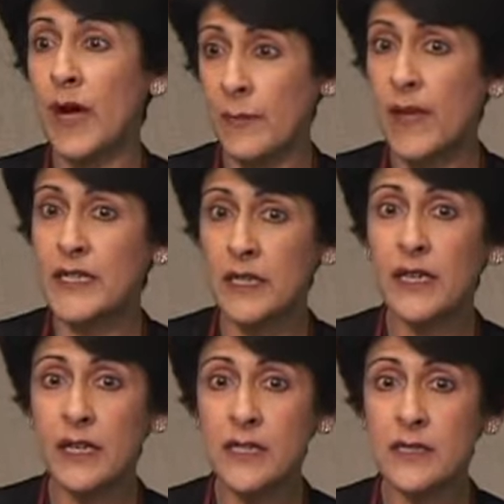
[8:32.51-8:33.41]
by mental
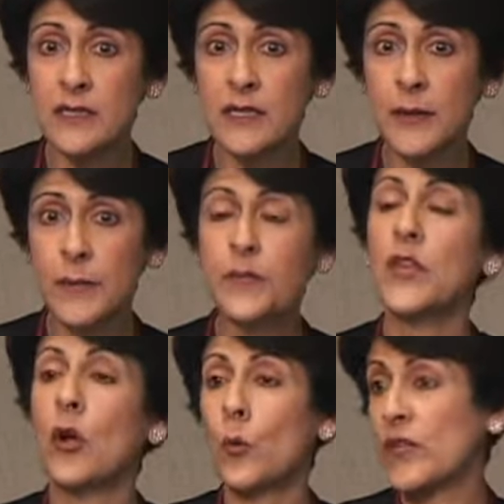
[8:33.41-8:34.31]
illness,
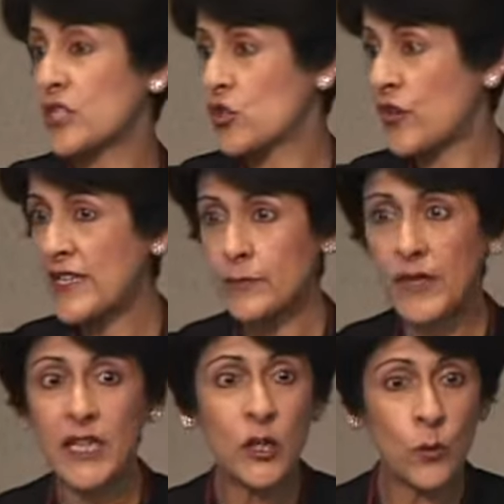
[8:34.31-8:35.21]
with the stress
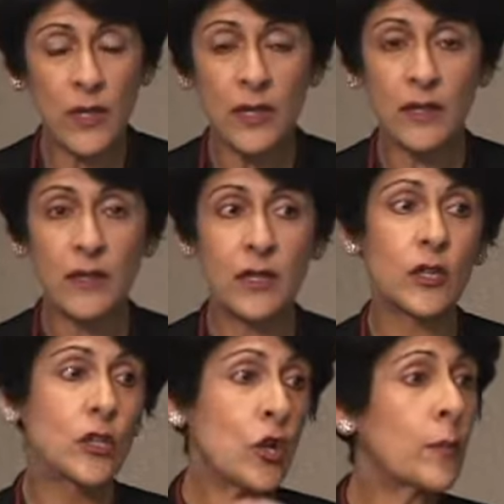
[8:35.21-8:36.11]
being equal,
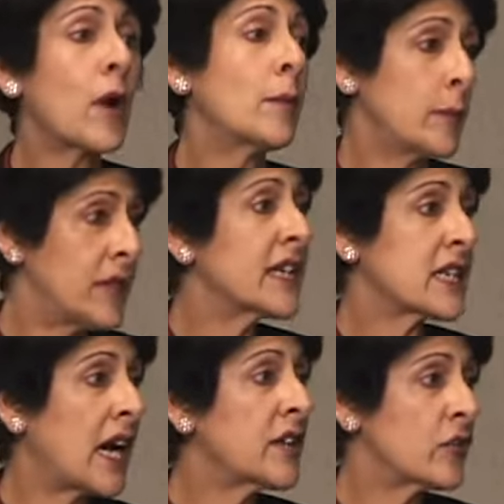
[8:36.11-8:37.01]
you're probably at
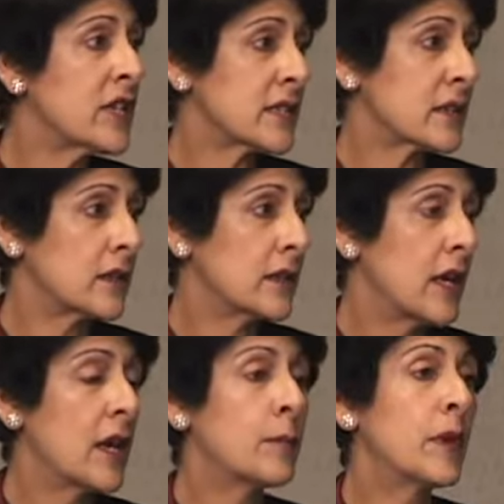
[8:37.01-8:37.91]
higher risk
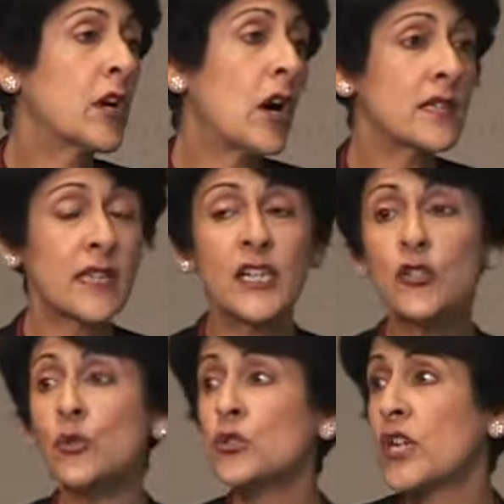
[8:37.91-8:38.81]
because
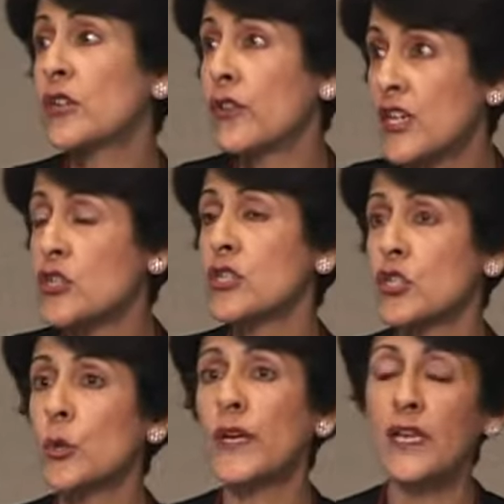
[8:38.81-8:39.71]
in two
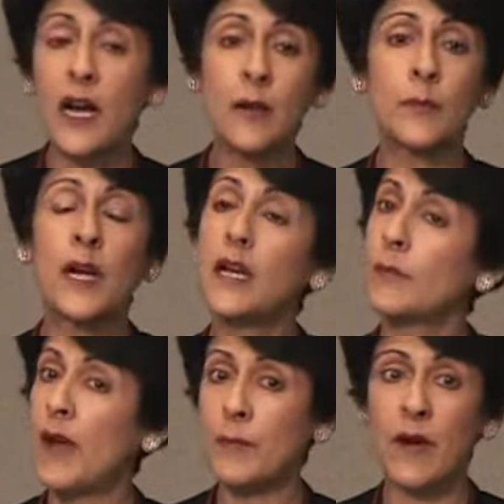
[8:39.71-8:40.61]
generations looking up,
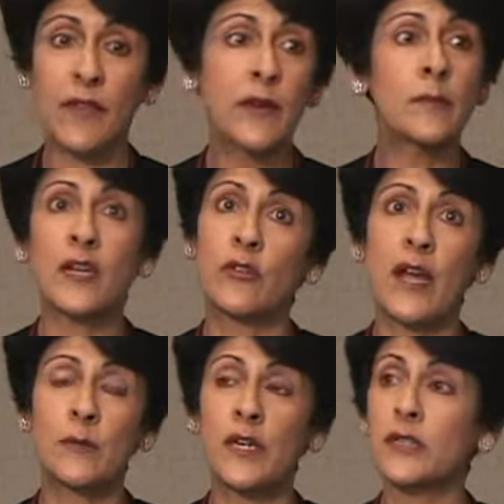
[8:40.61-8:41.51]
my mother, my
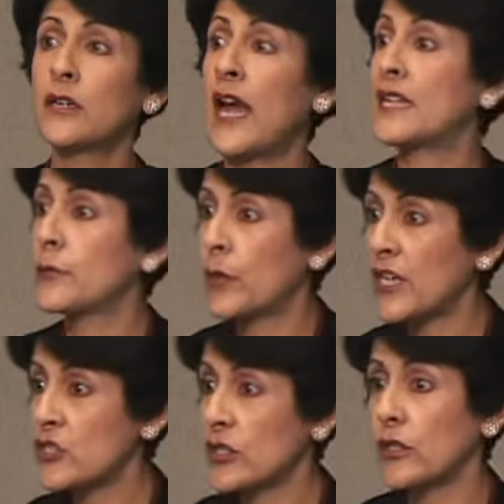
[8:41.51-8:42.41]
grandmother had
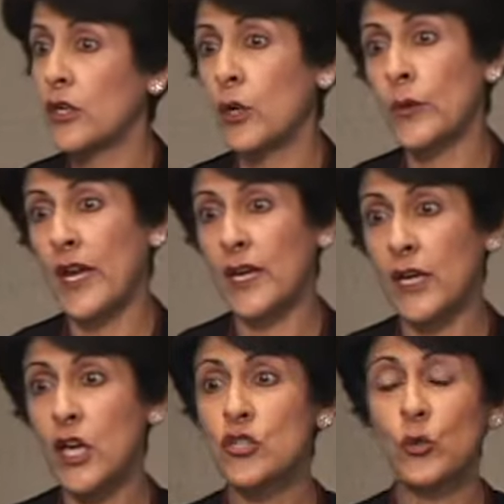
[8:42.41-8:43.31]
depression. Okay,
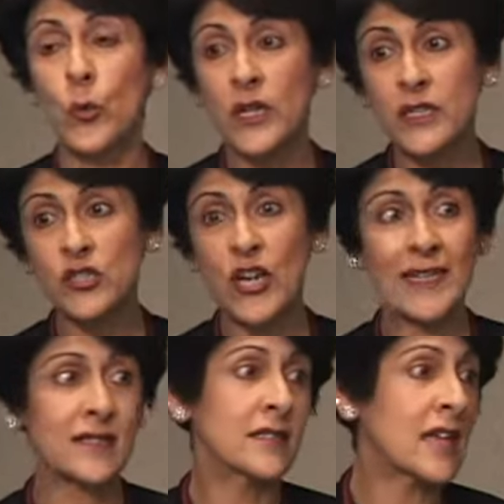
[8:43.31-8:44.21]
so what are the
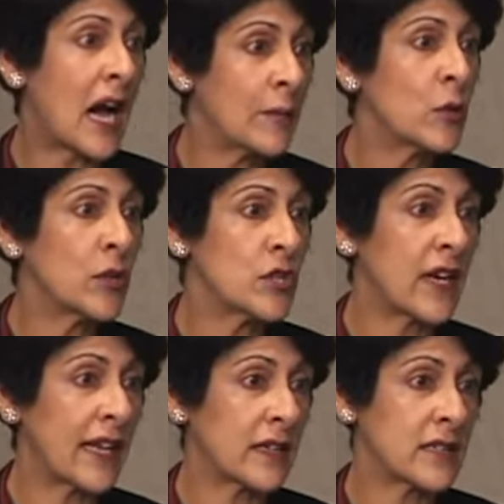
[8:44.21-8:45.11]
chances I'm going to
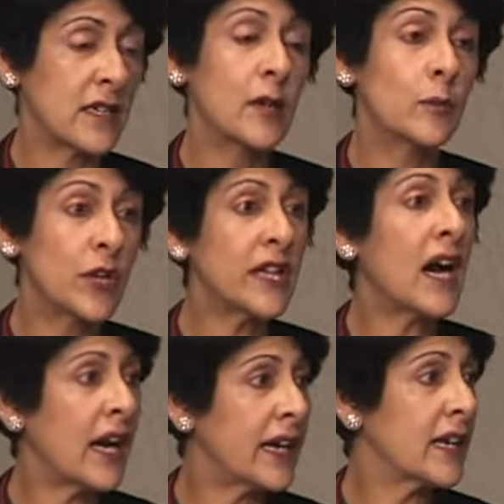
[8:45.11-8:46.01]
get it? Pretty
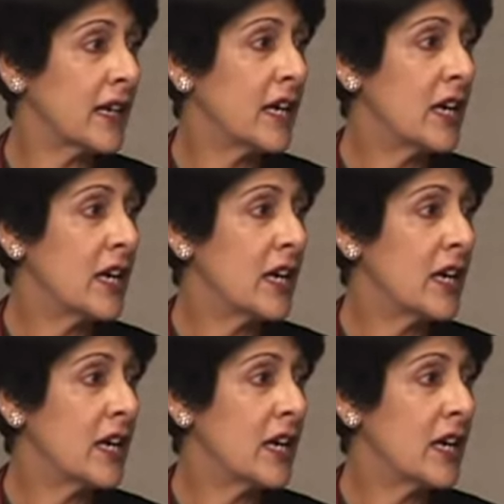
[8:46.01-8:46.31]
high.